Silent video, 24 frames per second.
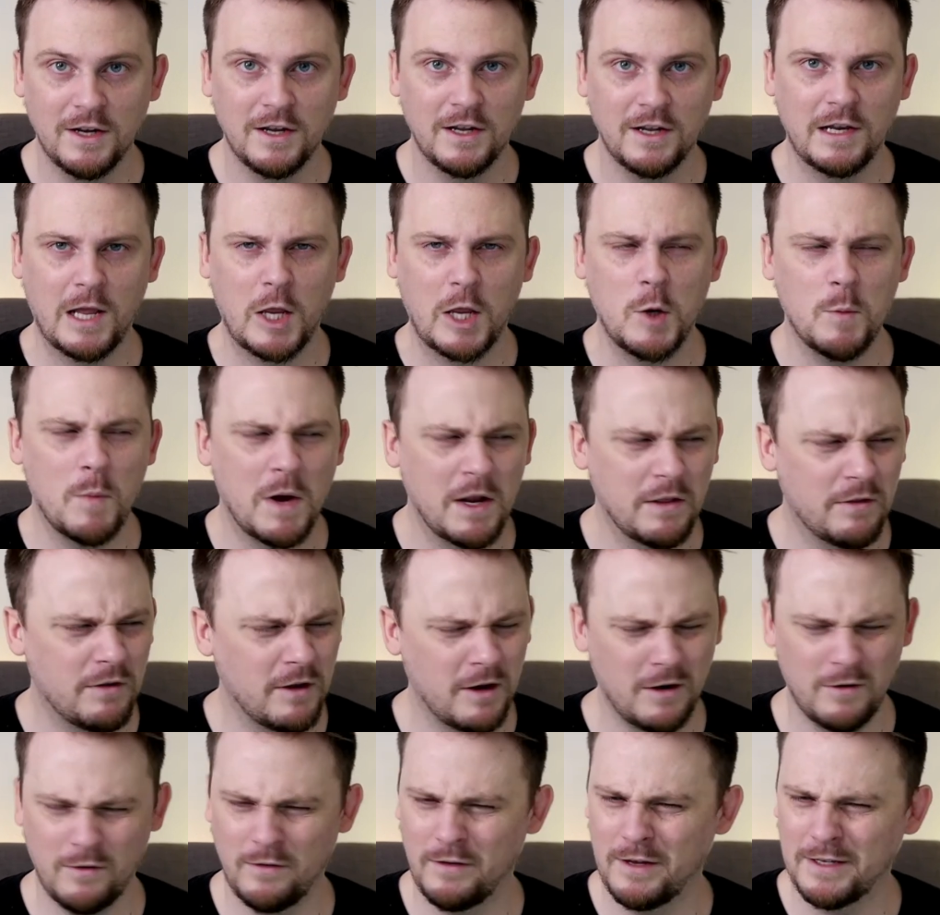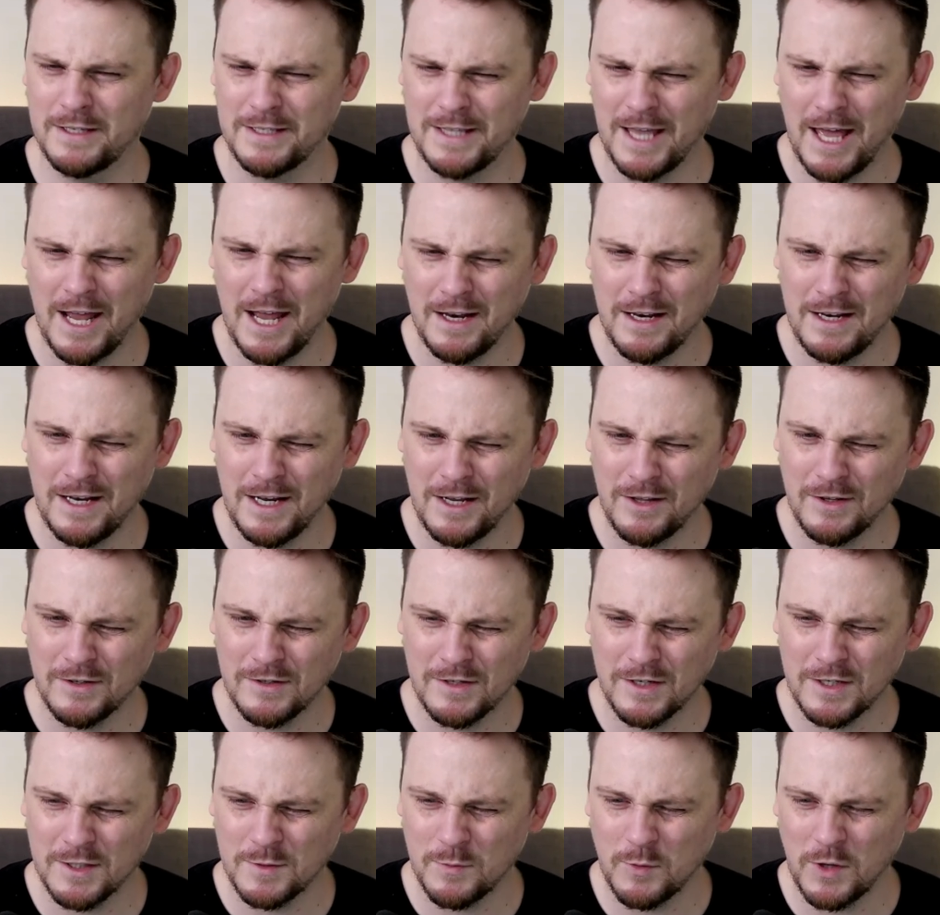Now, you might think, is that an English
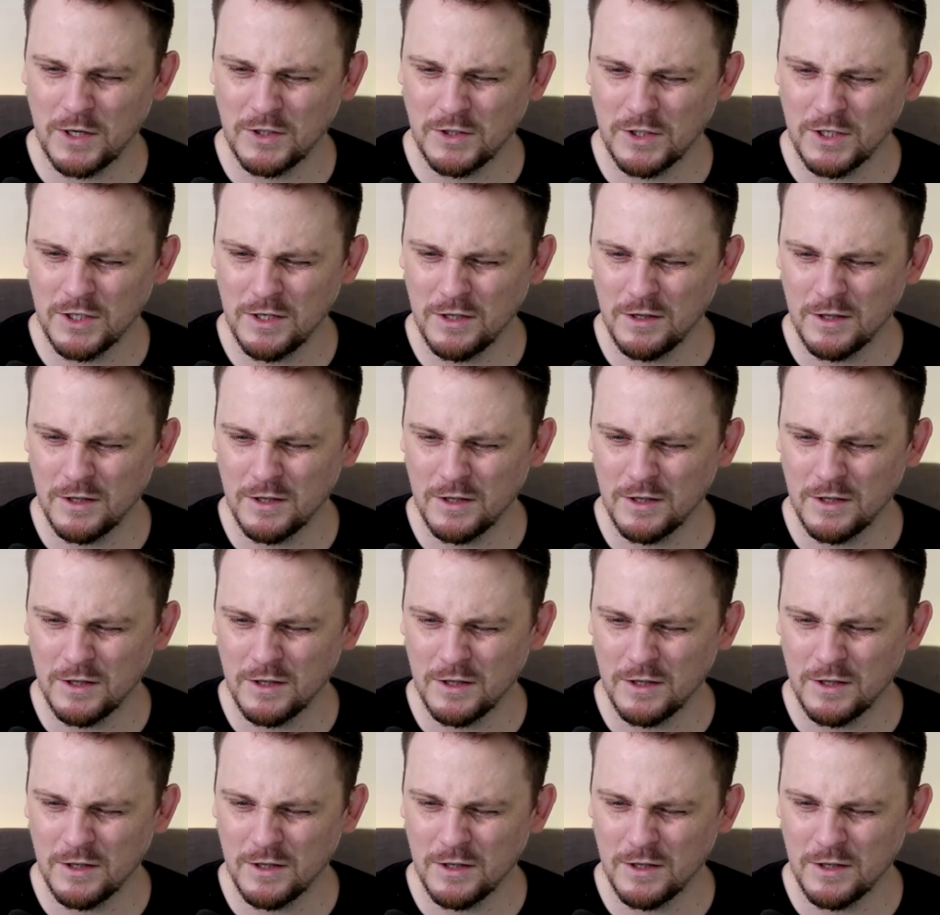expression?